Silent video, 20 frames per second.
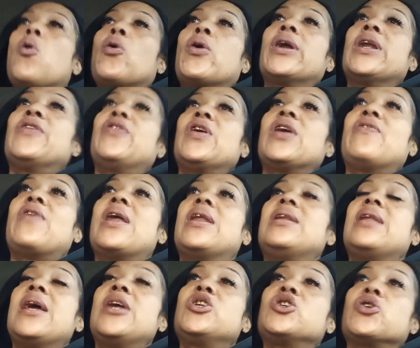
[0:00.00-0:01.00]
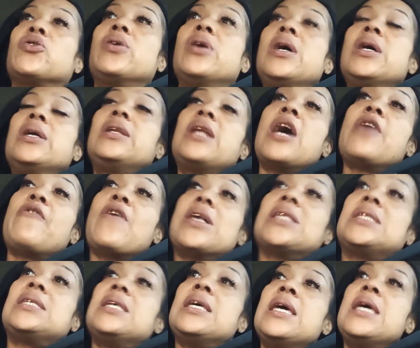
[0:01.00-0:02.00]
or anything of that nature. Now, if I
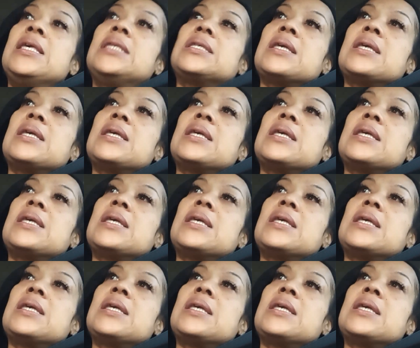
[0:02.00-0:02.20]
see